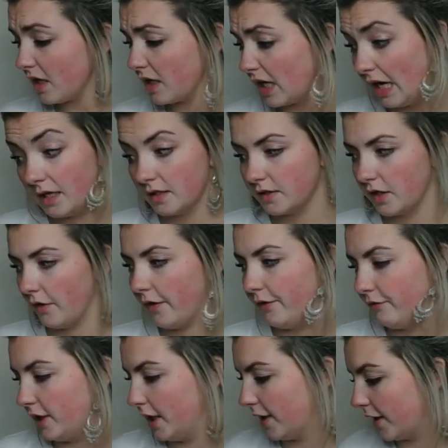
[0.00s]
Yeah, so I
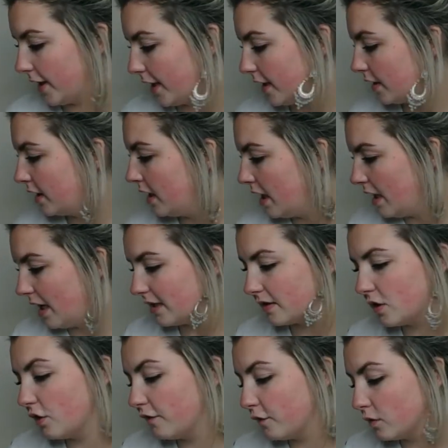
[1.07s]
really like that. That's
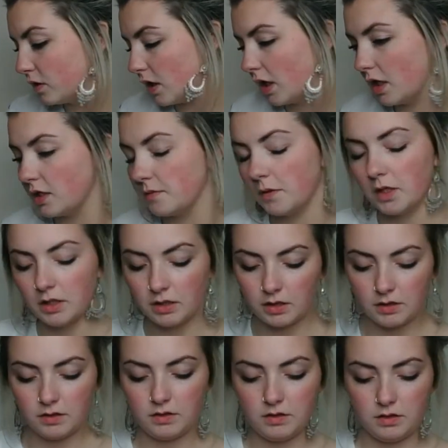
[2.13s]
not a full size one
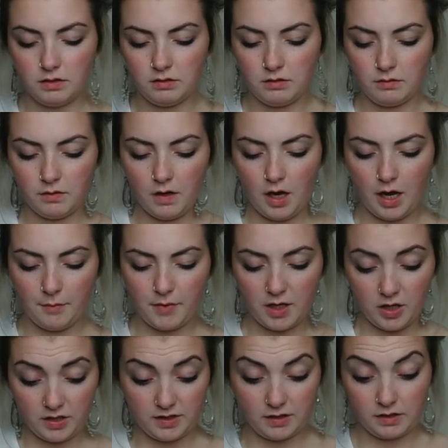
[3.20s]

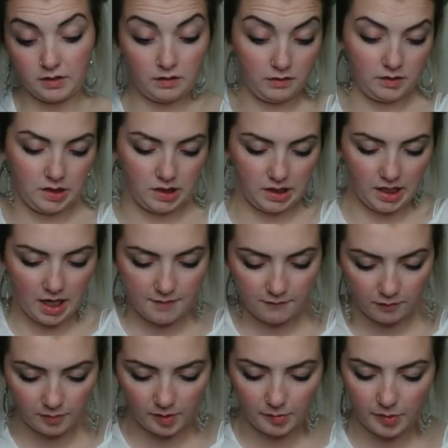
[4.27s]
because it came
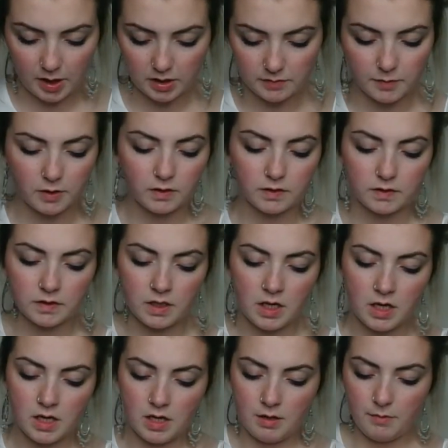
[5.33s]
from my Birchbox,
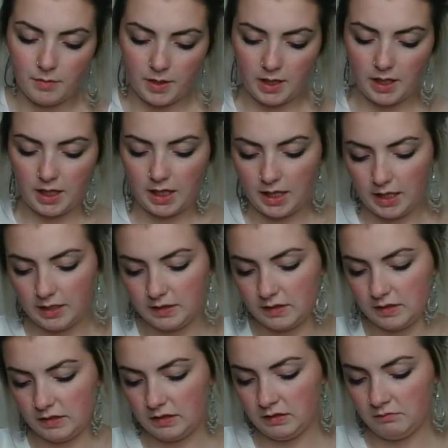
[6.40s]
but it
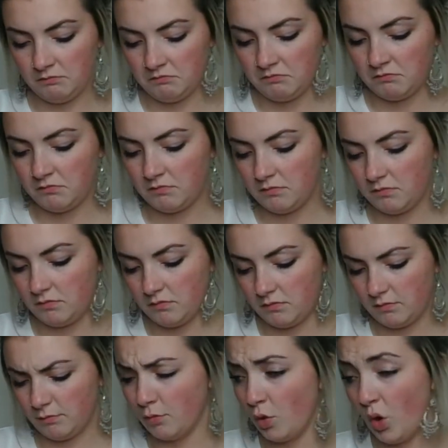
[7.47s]
is
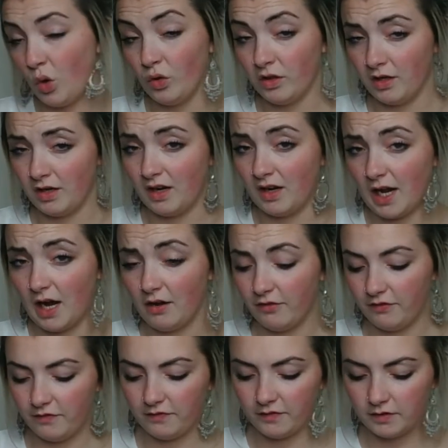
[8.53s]
more than enough.
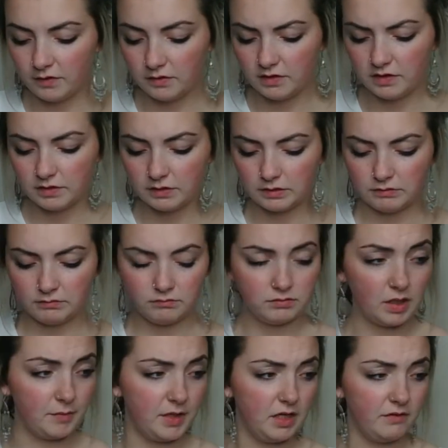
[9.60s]

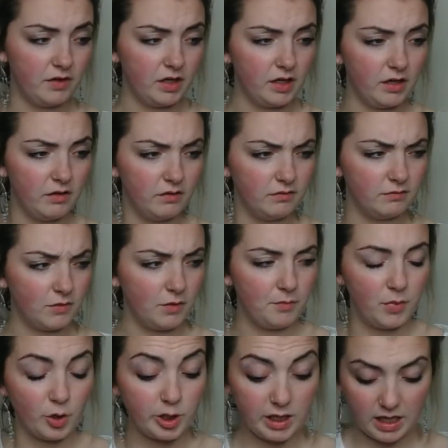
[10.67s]
I mean, you've only got one
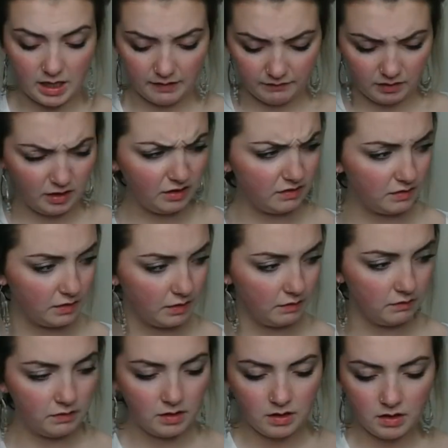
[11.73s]
body, haven't you? So
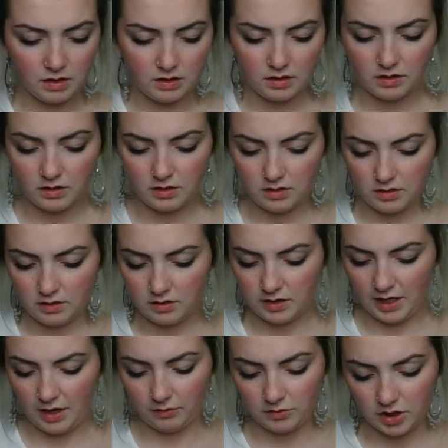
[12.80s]

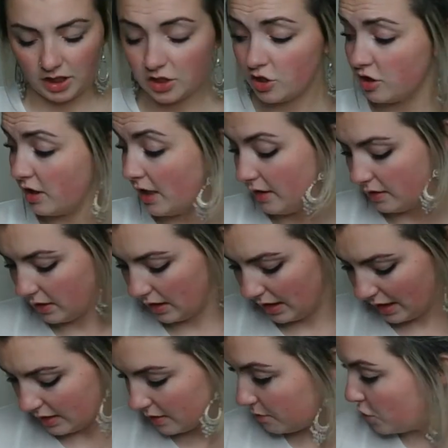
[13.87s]
now I'm chatting shit.
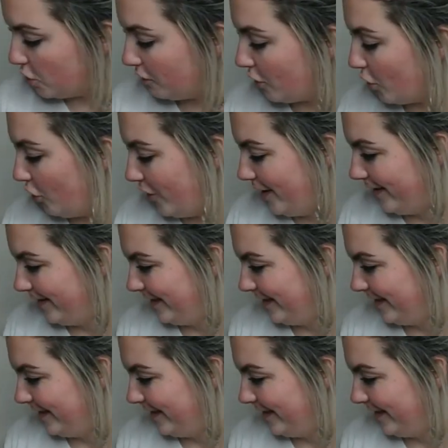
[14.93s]
Let's move on.